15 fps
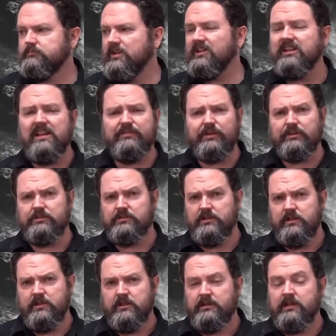clever.
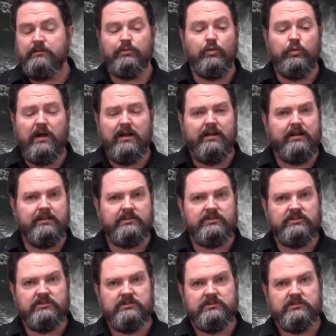They were
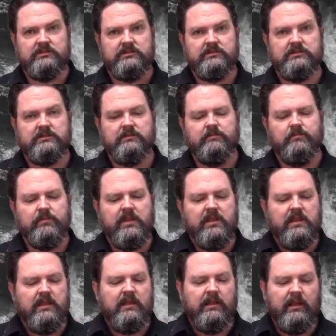wise.
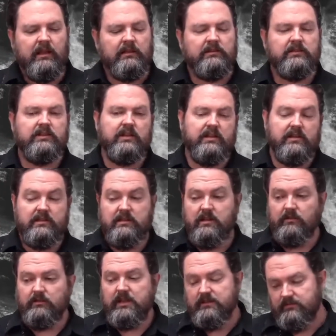And, uh, you
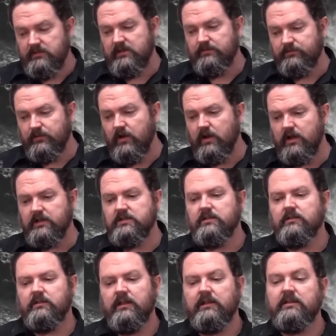know, they, they fought,
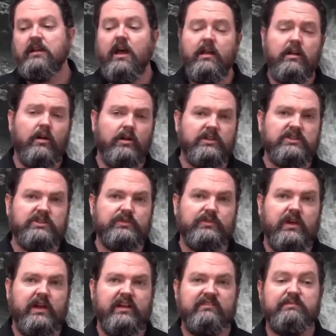and not all
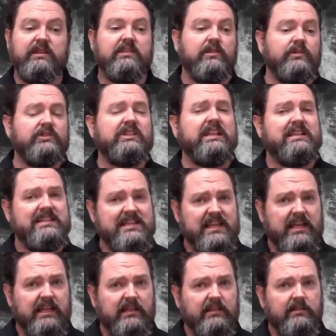survived, but those that
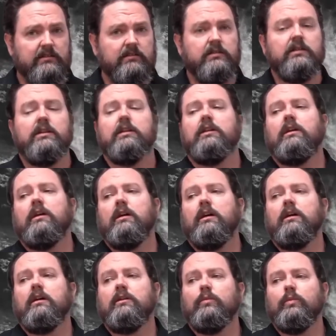did
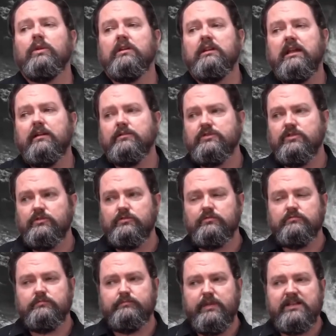uh, were allowed
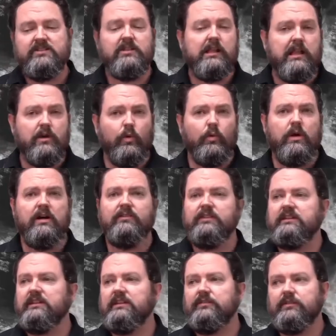to basically go off
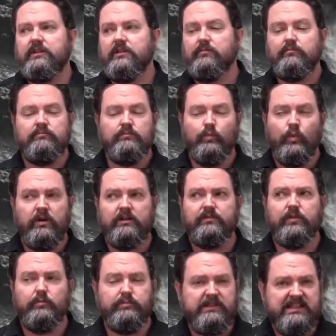and live on a
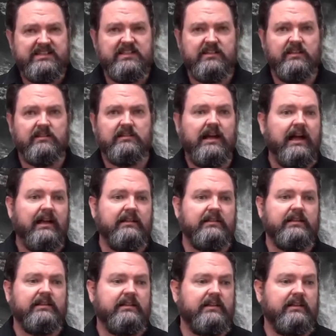wonderful, blessed little
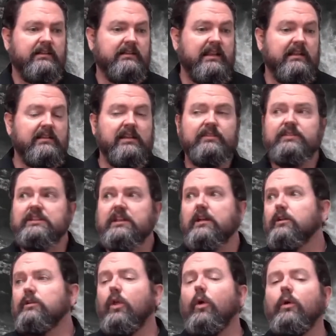island, and they live in the
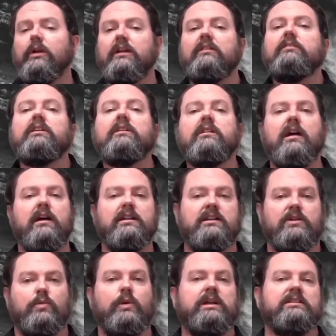glory of their
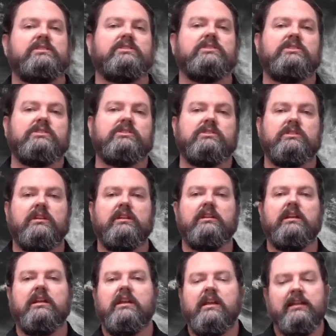conquests. Right?
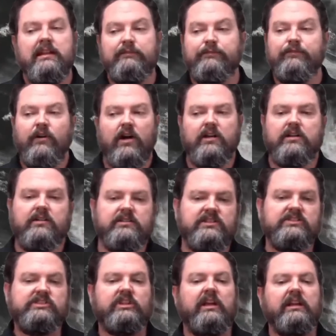They fought on
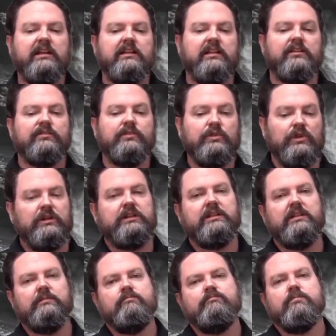the side of
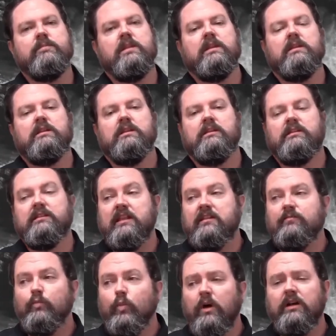good,
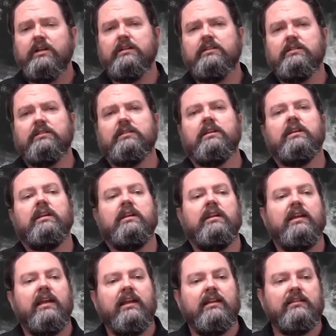they won,
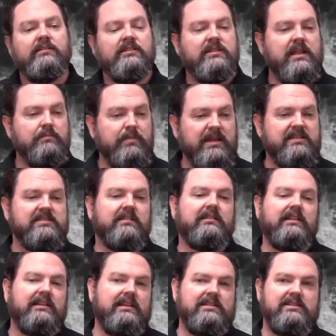and they
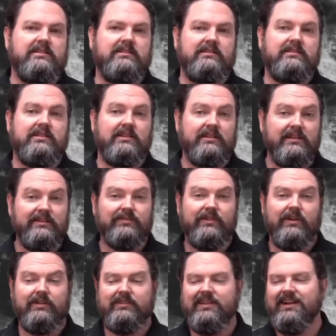basically get to, to live
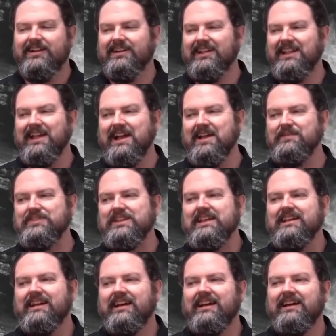on their lives,
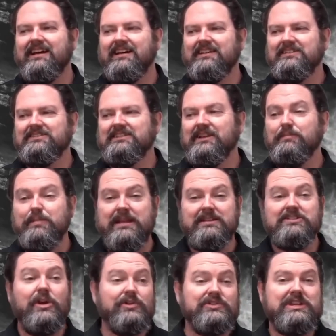uh, you know,
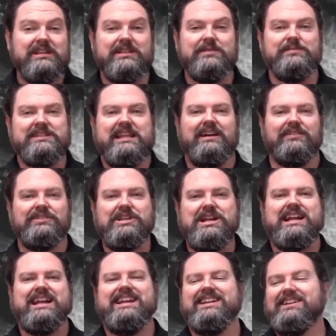toasting themselves,
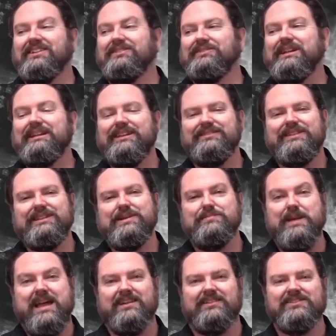you know, reliving their
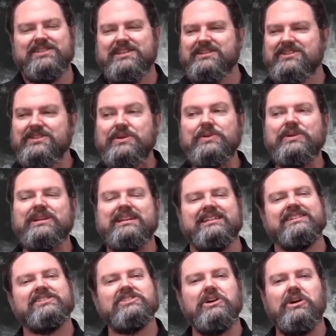battles and story
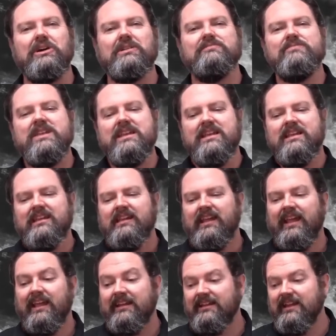and song.
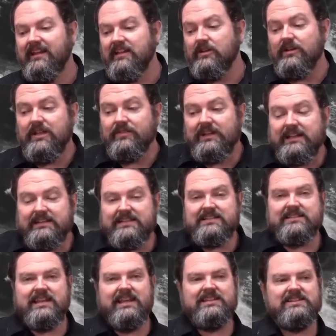And you know, even in this
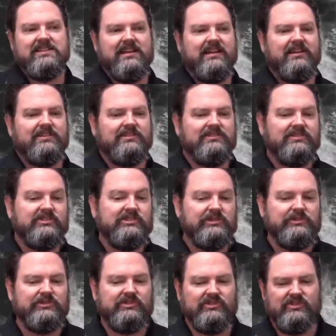case, uh,
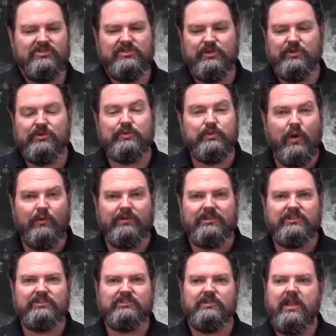Zeus took
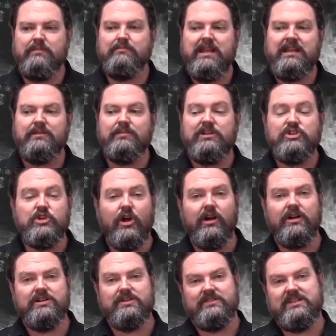Cronus and made him in
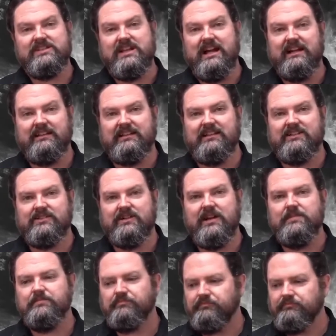charge of this island, right?